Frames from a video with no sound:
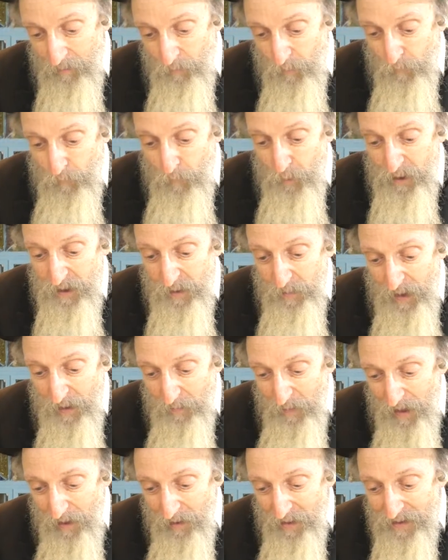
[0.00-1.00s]
reversed to
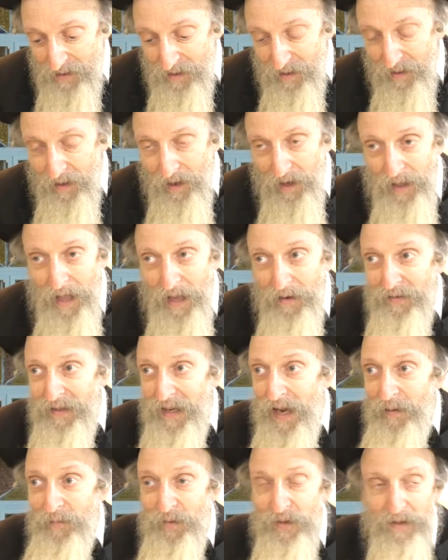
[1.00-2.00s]
become Eris. A lot of
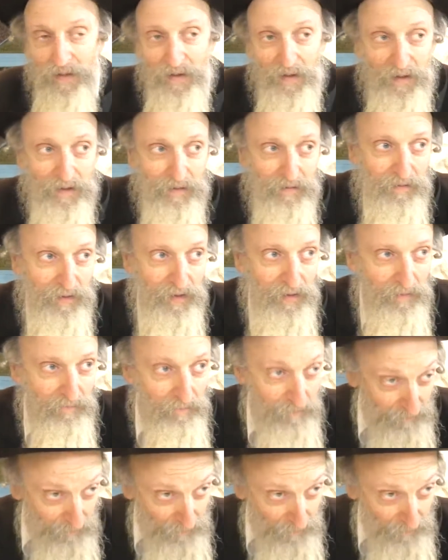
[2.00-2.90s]
times in